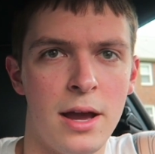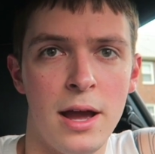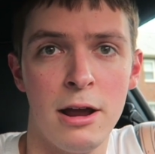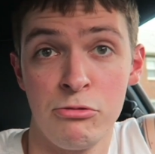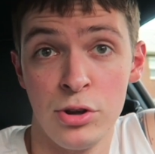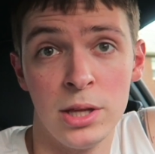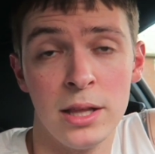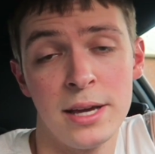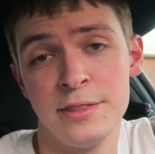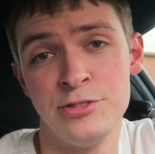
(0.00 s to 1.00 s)
I really
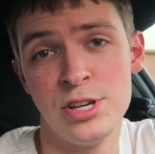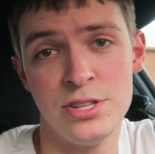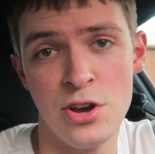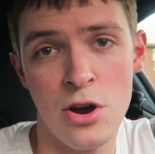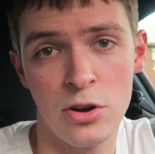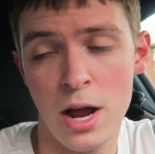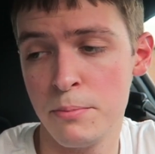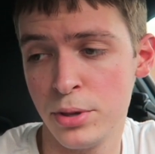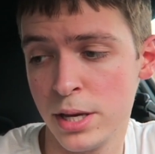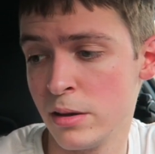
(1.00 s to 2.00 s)
like the GTR.
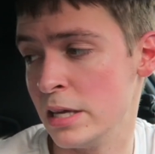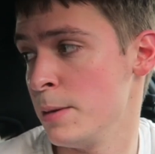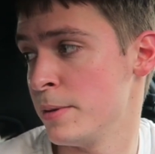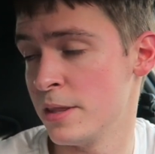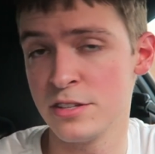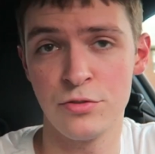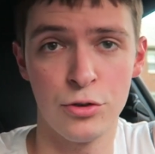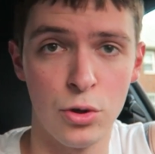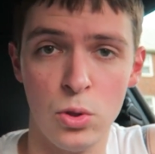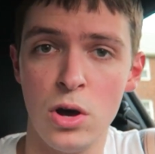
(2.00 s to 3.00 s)
I'm planning on keeping this
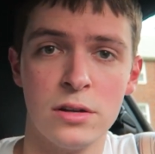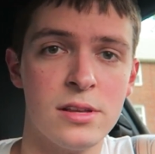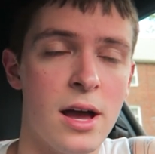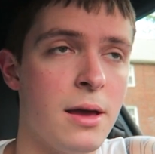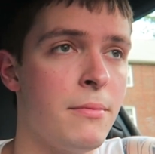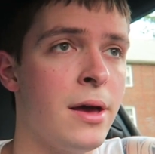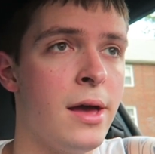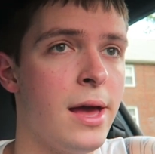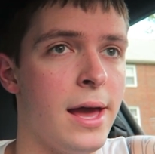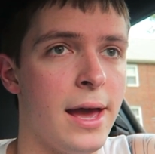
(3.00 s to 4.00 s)
for a long time,
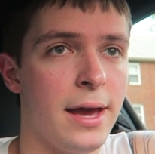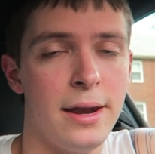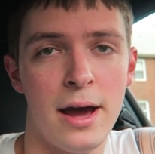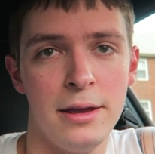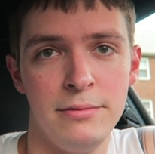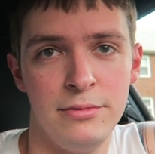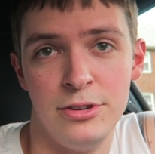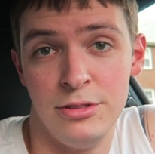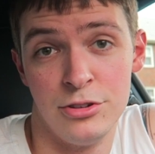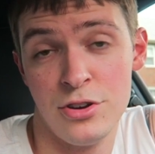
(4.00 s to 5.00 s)
and
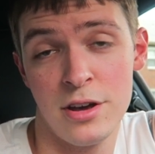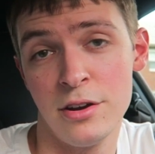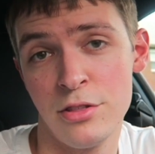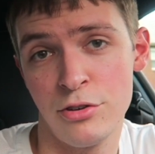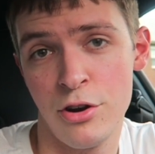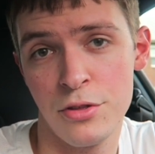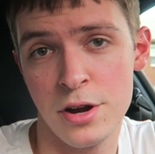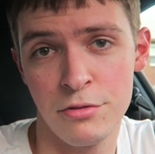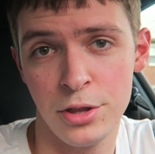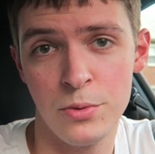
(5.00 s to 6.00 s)
there's not another car
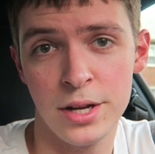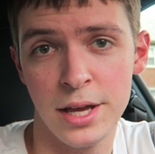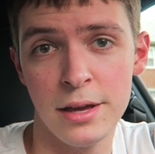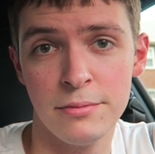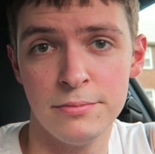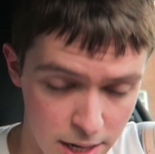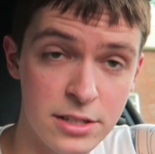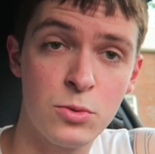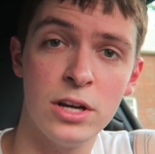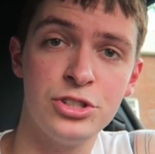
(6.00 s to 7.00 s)
that I really want to get. The
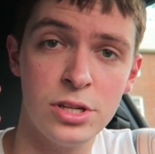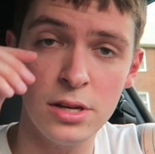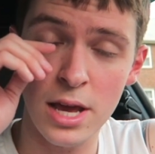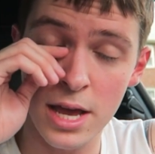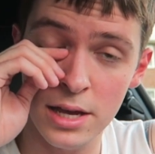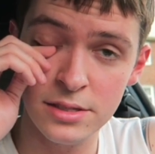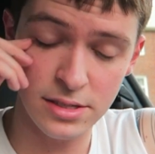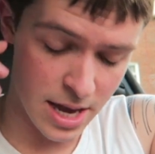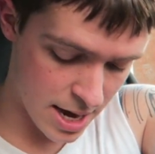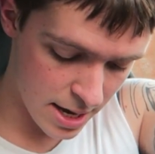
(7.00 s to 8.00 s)
next question
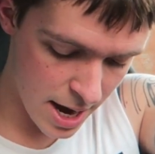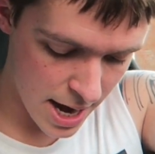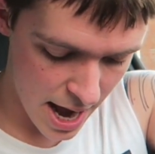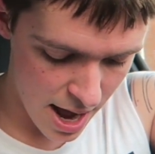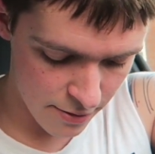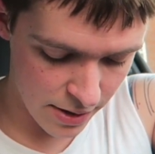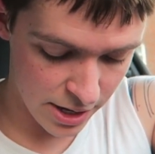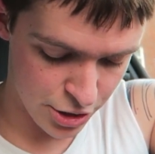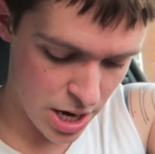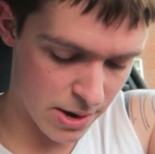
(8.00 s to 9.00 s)
is, can I have
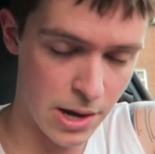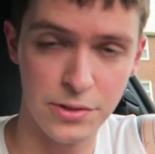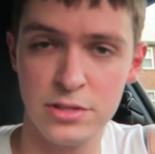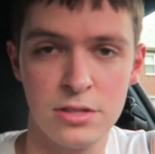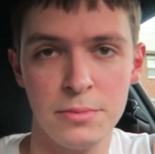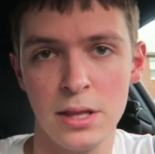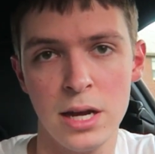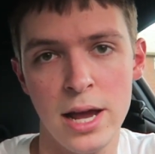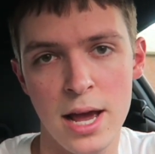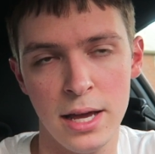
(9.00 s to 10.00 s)
a shout out? This is something
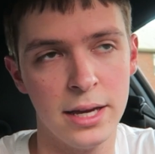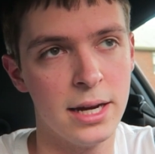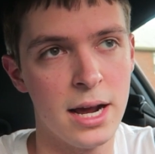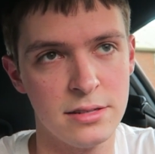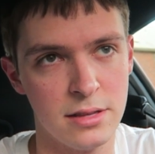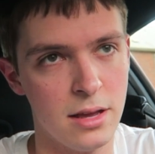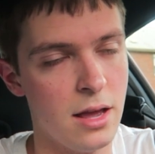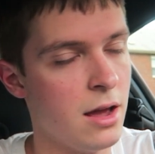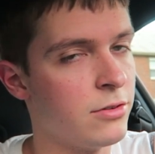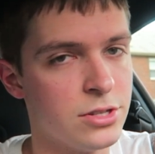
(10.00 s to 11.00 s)
that I get asked
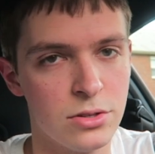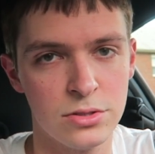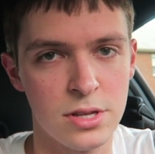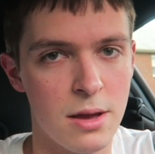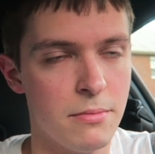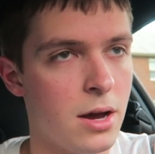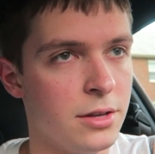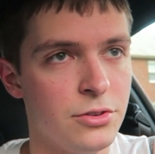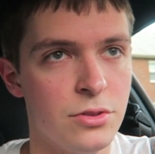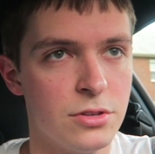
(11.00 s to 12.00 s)
every single time I
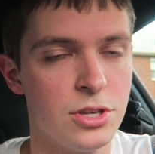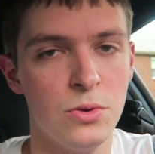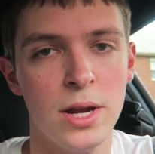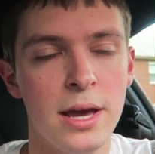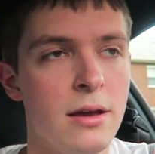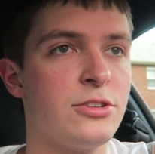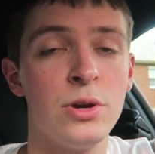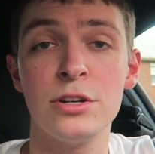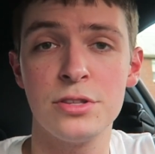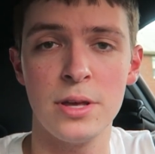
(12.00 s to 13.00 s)
do this Q&A. And so
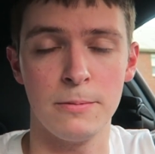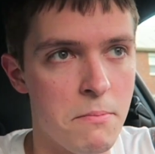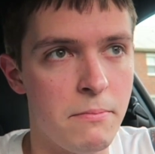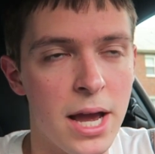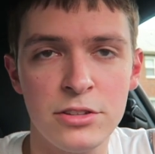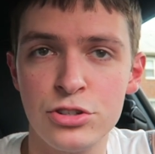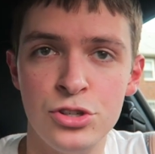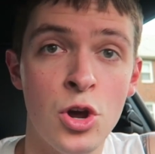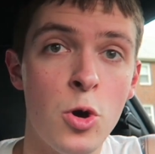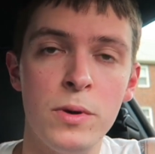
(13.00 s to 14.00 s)
here's the thing. My answer is
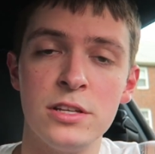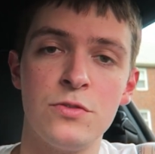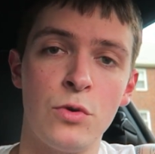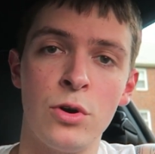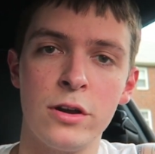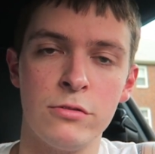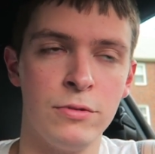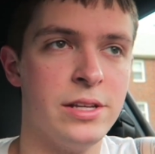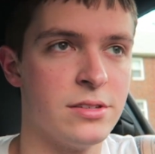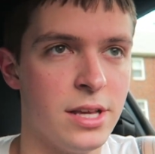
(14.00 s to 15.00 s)
no, but it's for a good
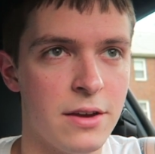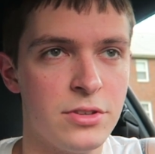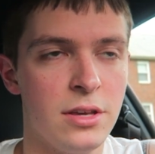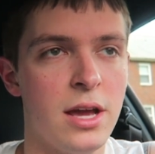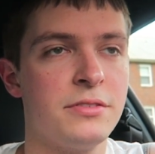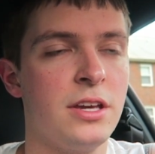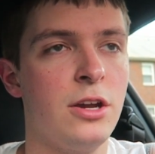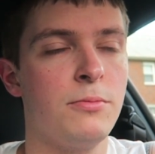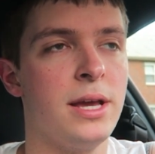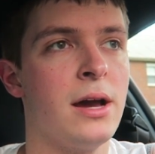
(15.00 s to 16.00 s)
reason. You have to
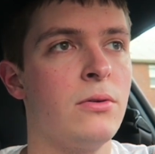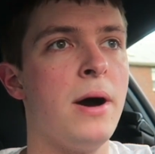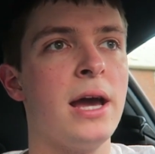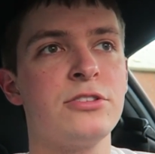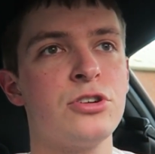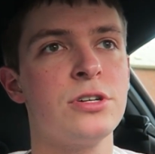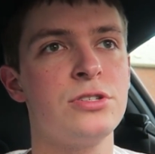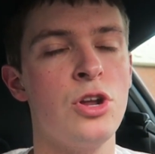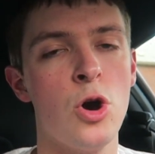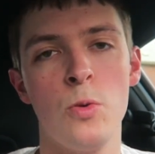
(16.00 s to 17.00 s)
hear me out. My answer is
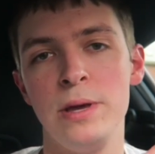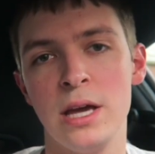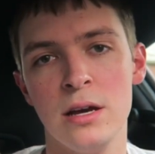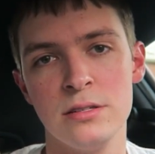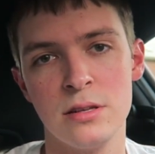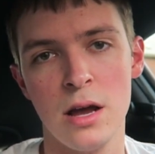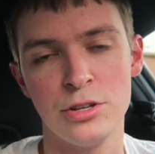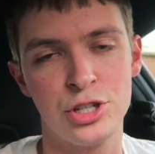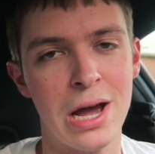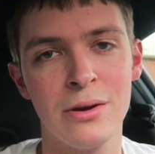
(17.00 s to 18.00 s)
no because a
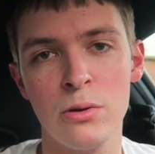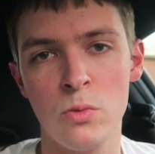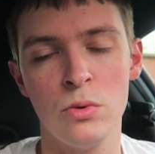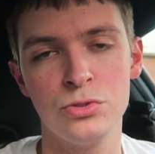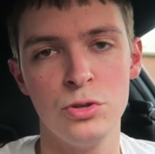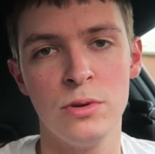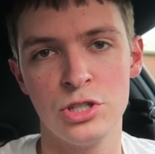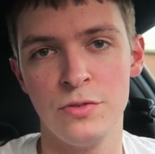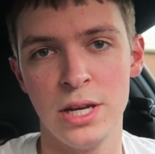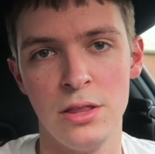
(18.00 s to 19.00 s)
shout out won't do much
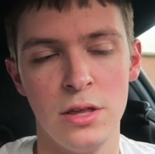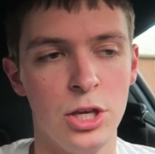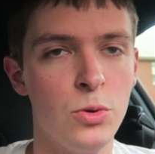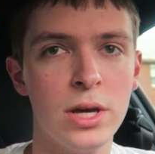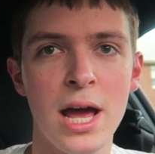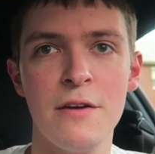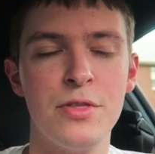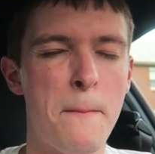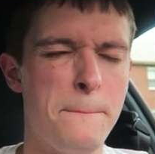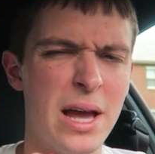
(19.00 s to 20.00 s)
of anything. You could have
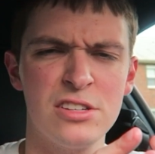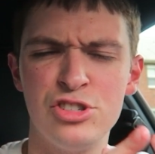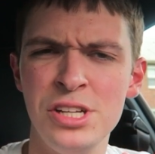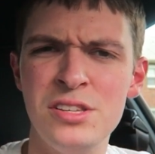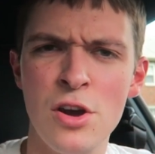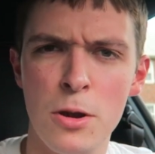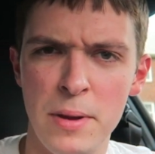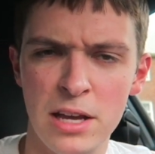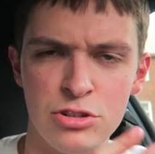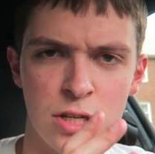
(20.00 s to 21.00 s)
the best GTR
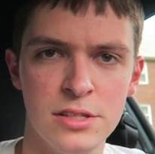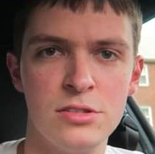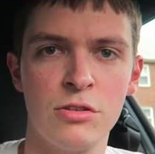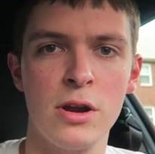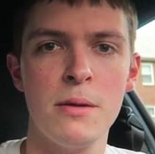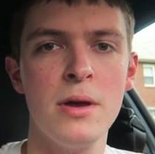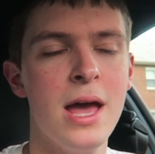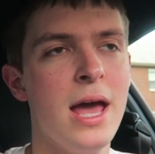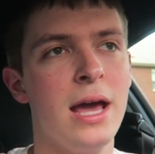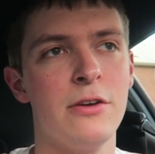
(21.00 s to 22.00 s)
page on Instagram,
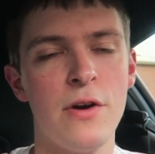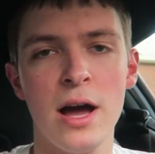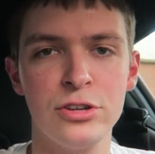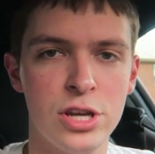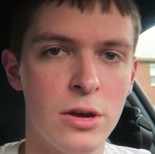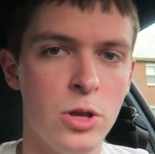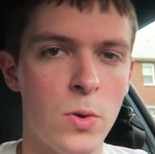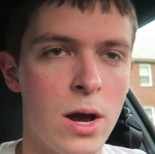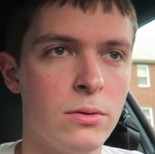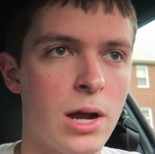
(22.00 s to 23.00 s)
and if I shout you
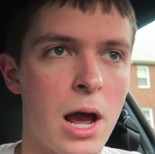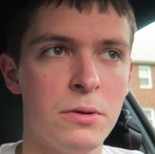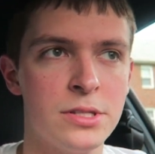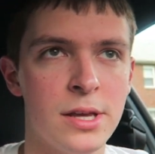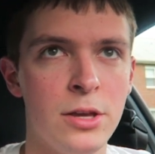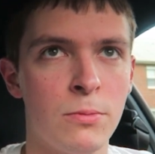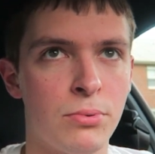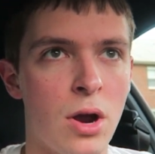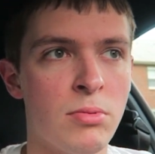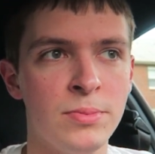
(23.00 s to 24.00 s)
out, I would say you're
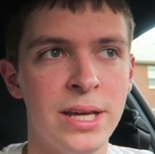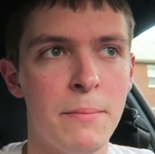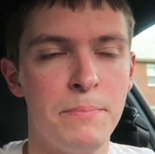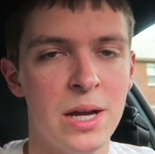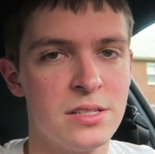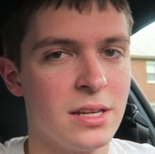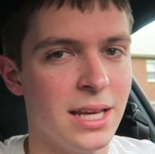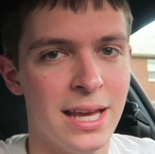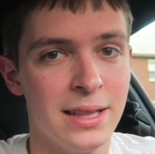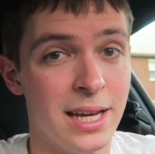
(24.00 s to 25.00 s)
probably at best gonna
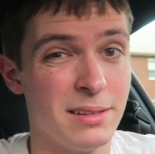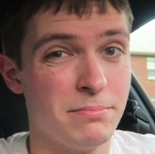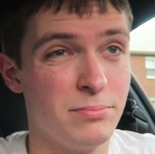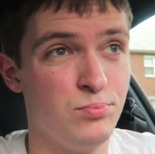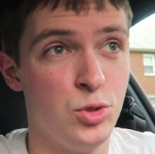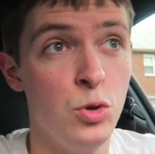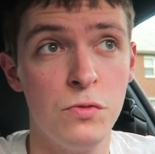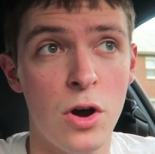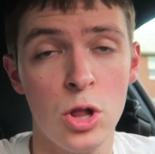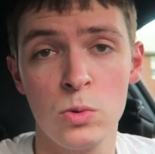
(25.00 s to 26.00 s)
get like 2
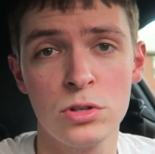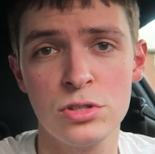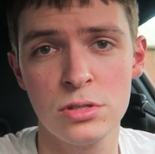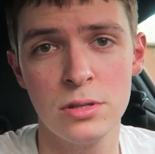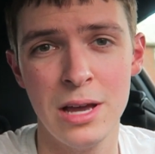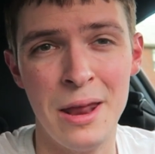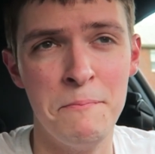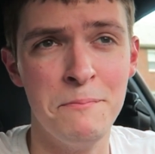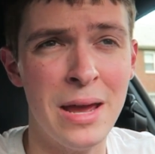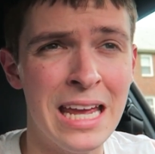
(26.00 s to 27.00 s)
followers
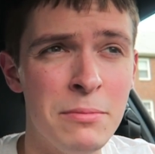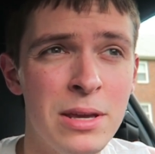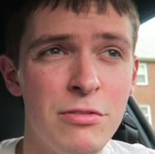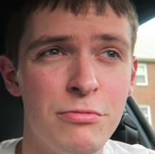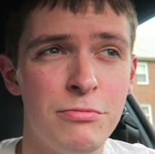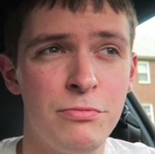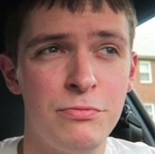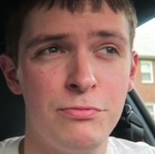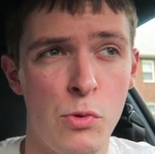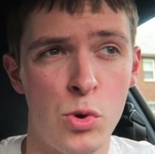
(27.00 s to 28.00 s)
and maybe 4
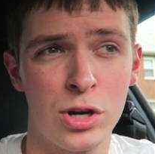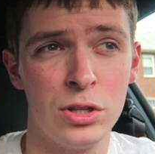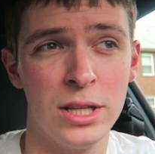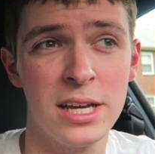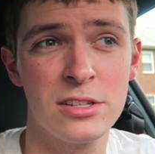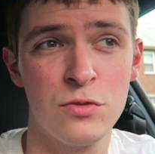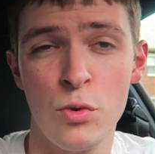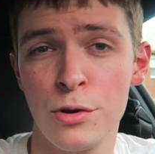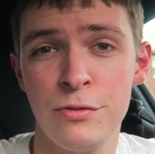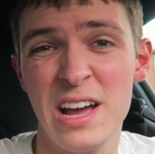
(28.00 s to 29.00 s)
or 5 clicks.
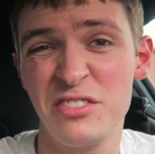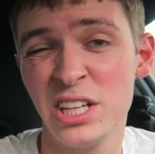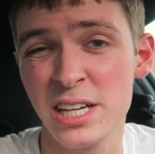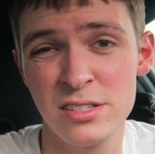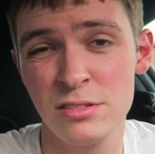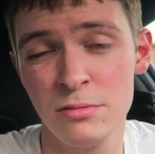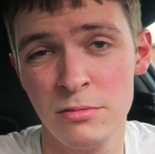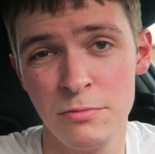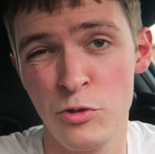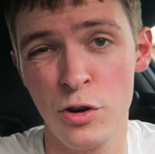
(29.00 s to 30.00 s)

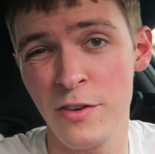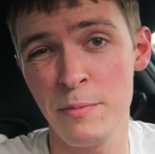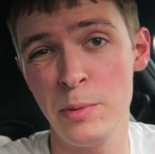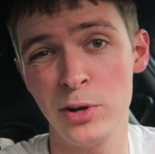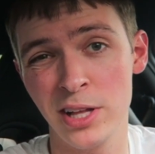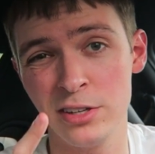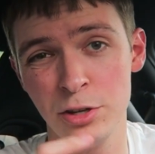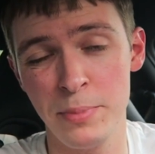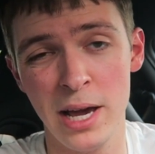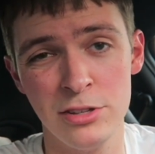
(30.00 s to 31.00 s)
4 or 5 people clicking on
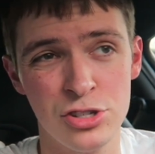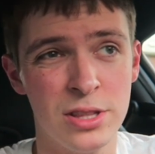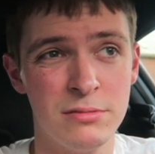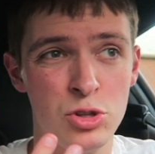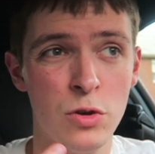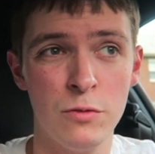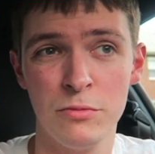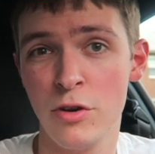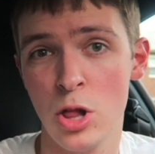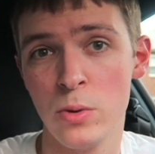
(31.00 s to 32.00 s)
your page and 2 of them
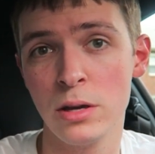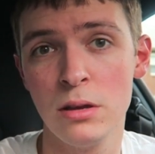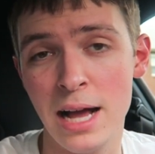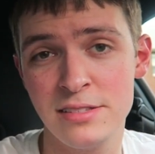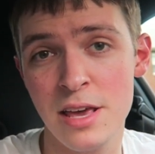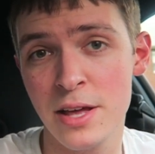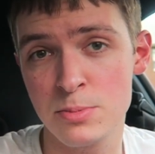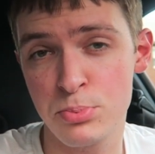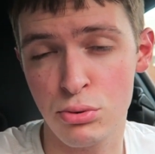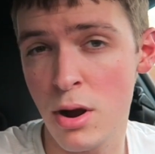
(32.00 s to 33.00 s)
following. I'd say that's
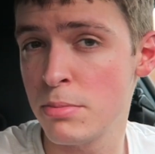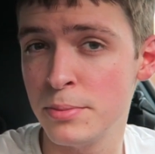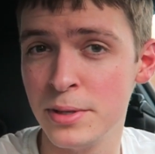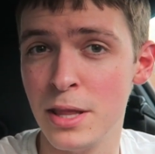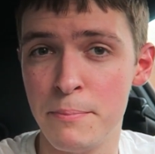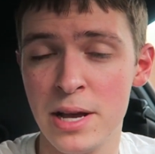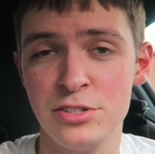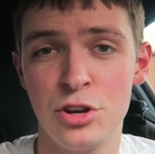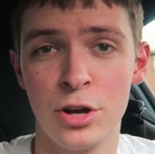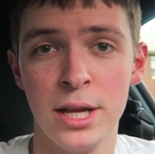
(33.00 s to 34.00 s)
probably the
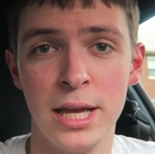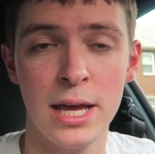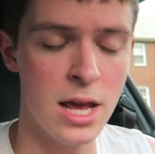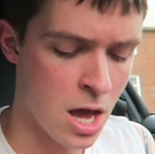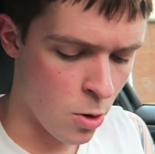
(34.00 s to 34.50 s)
best you're gonna get.